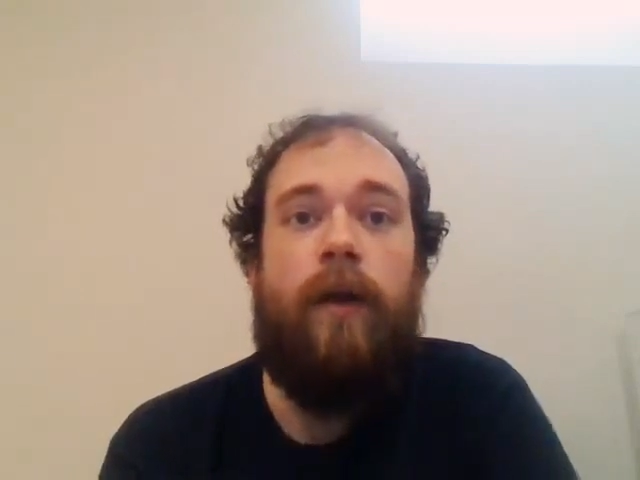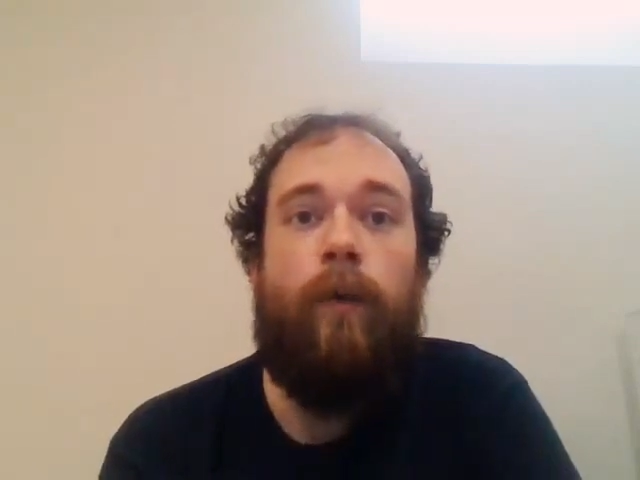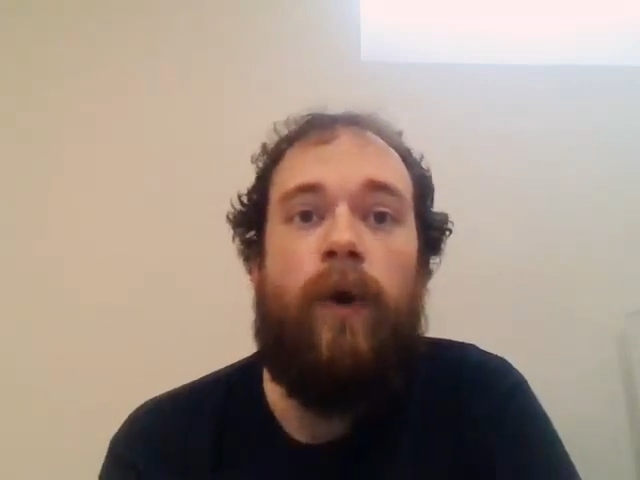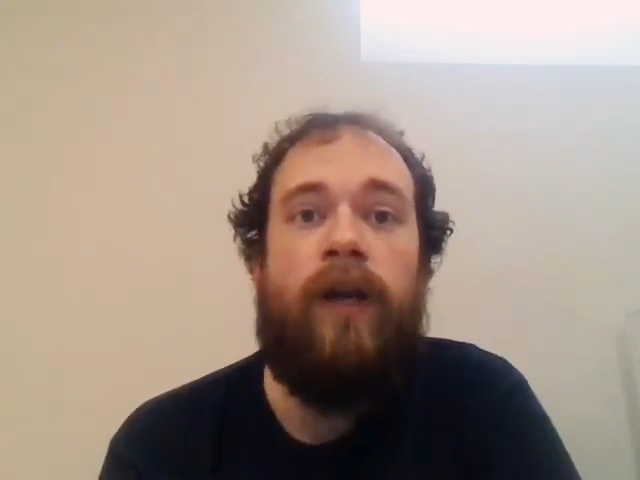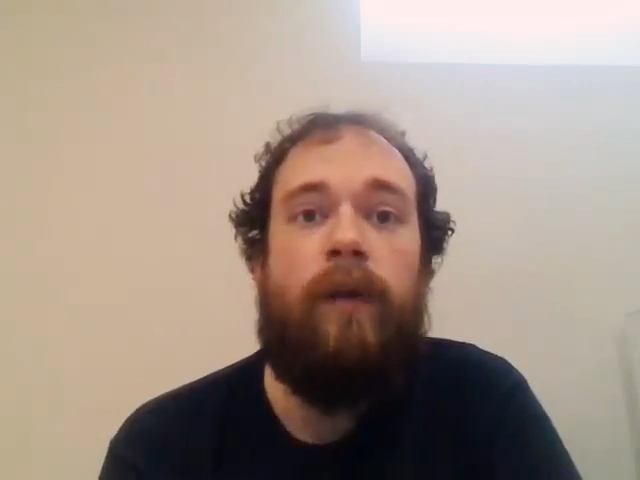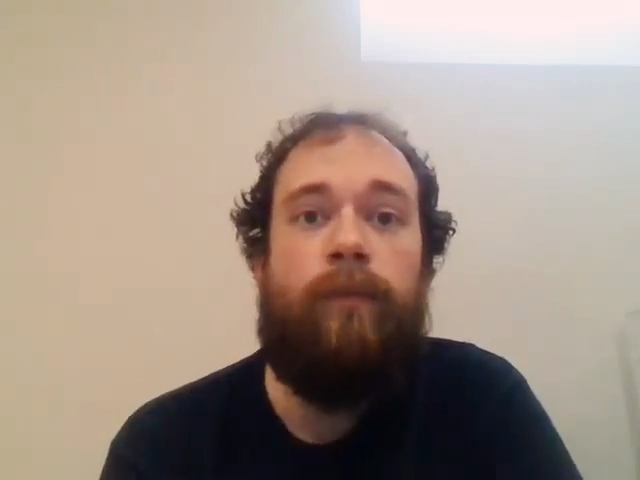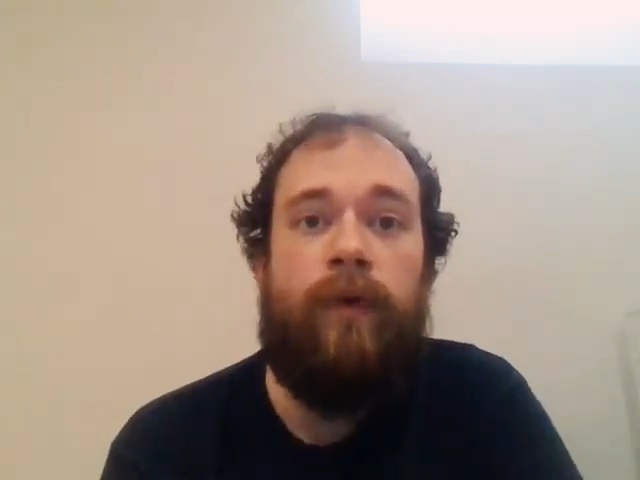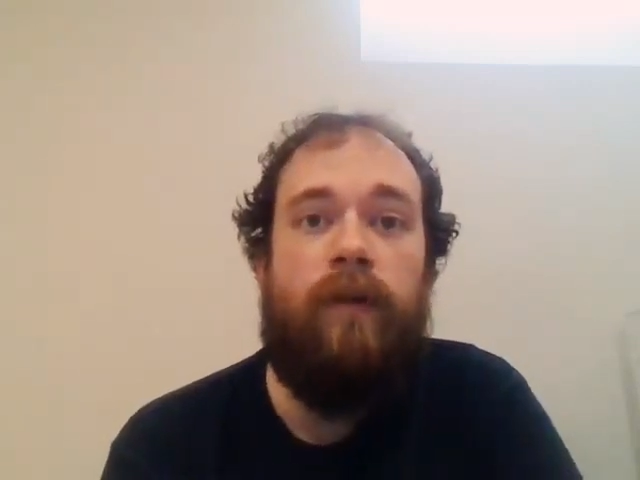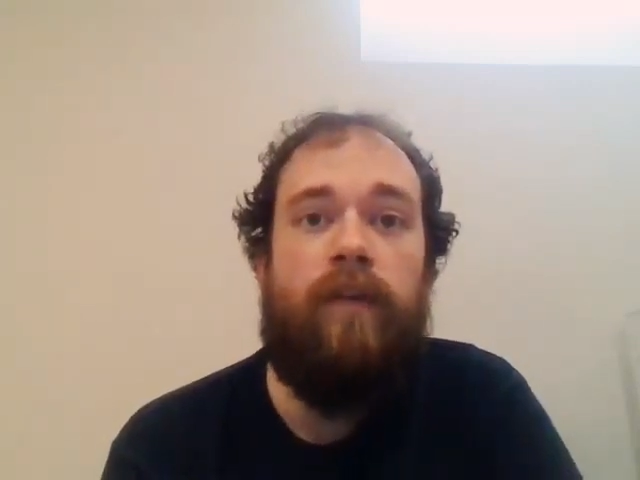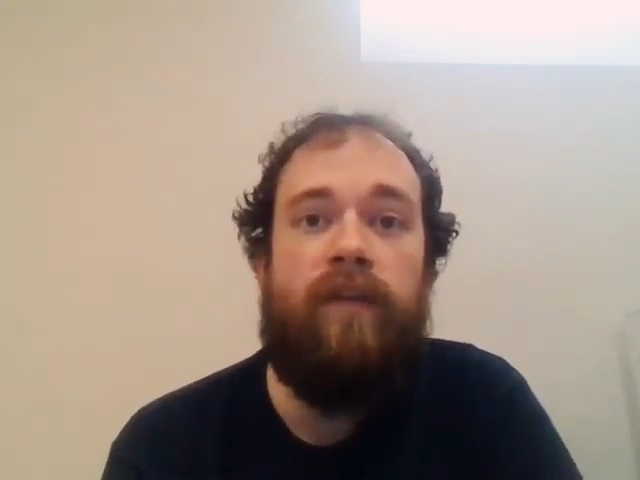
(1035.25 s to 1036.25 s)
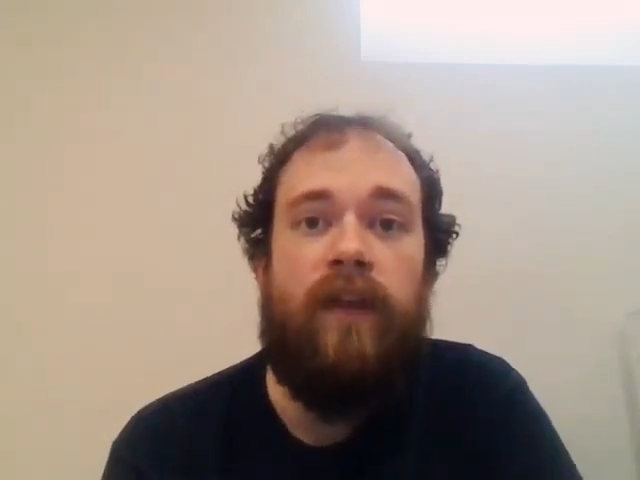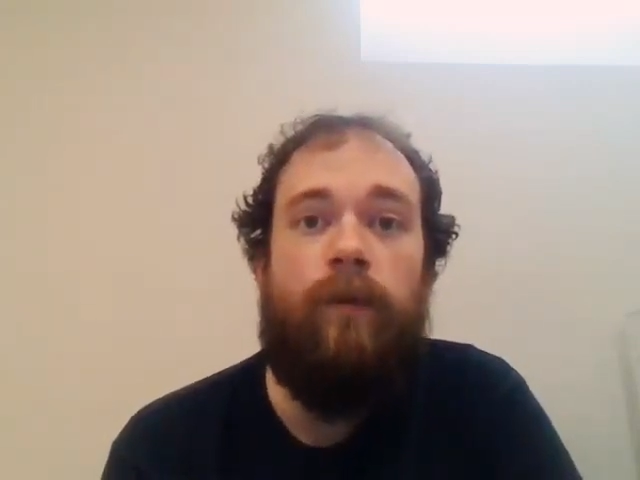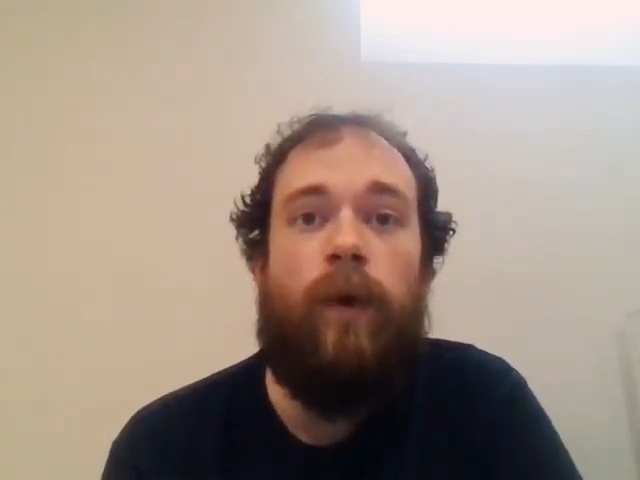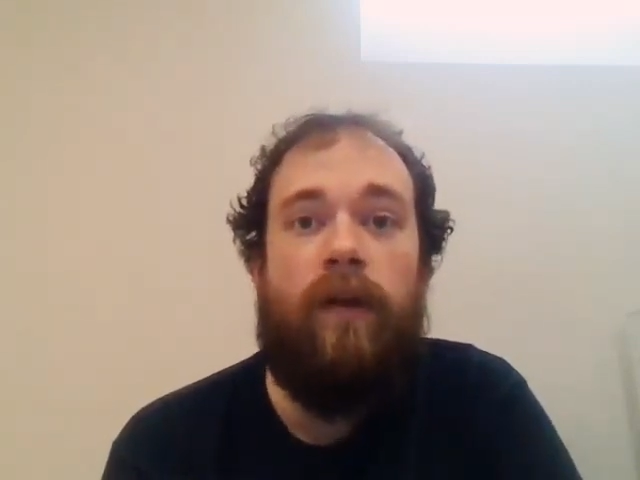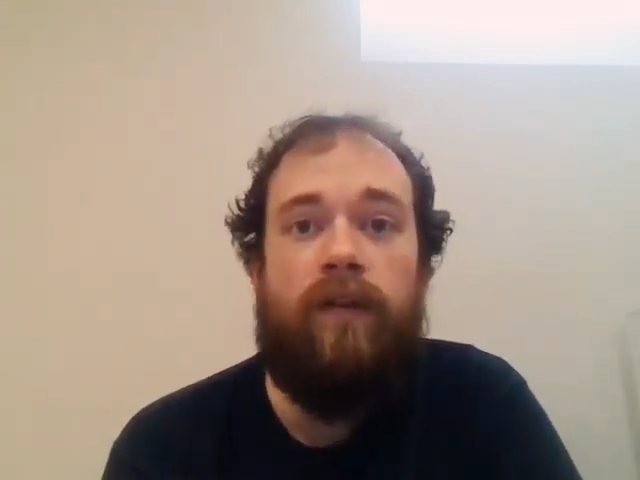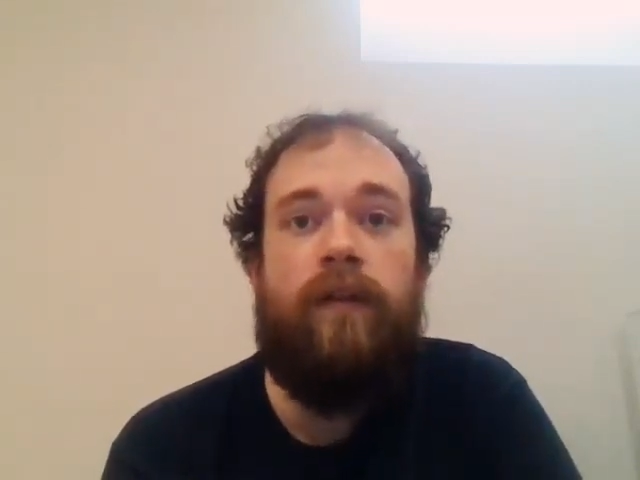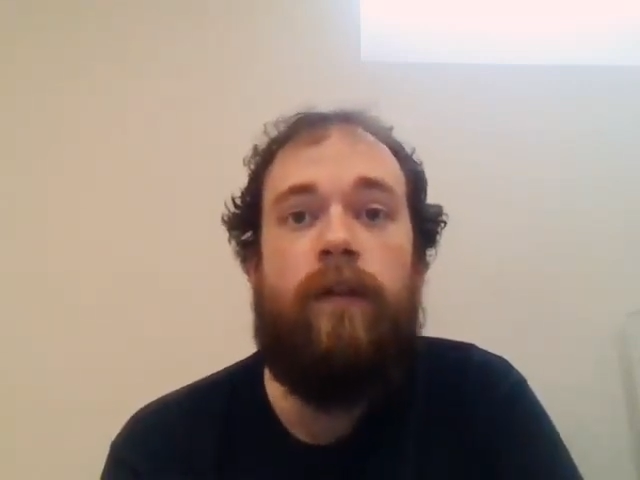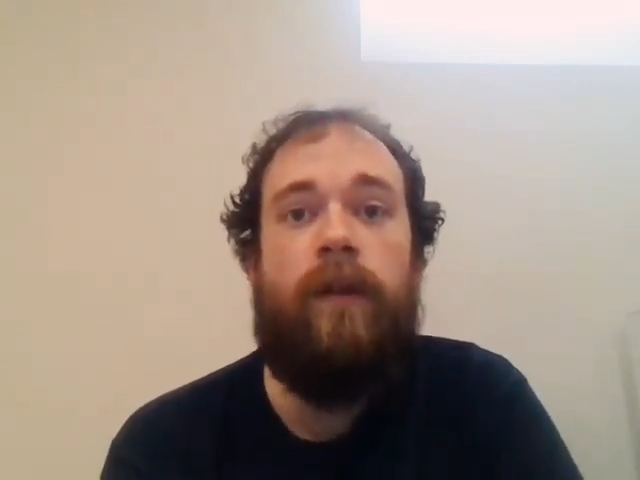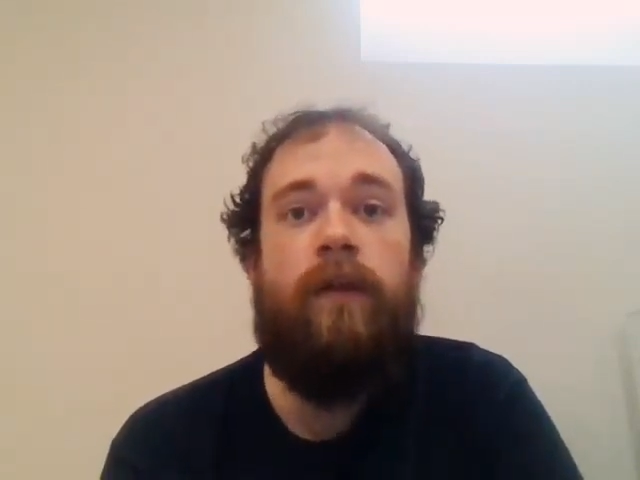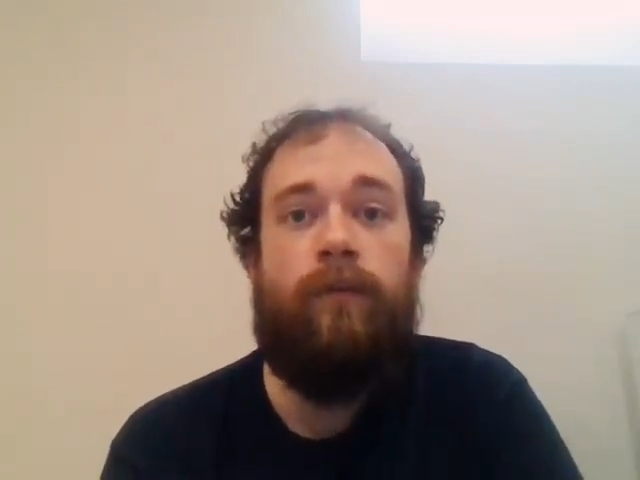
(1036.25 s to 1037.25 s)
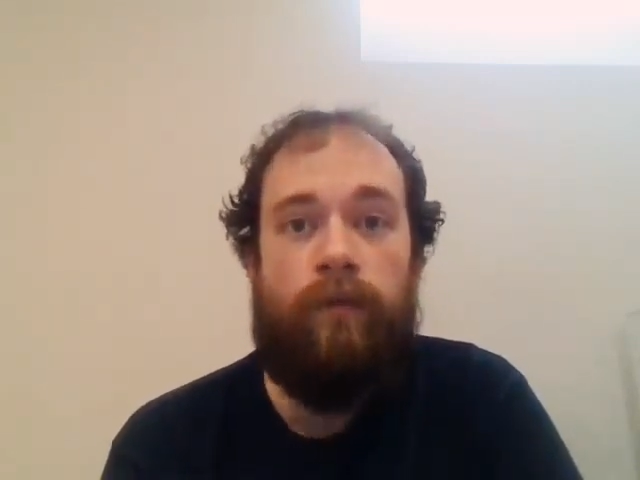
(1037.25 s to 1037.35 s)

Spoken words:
when it previously was in the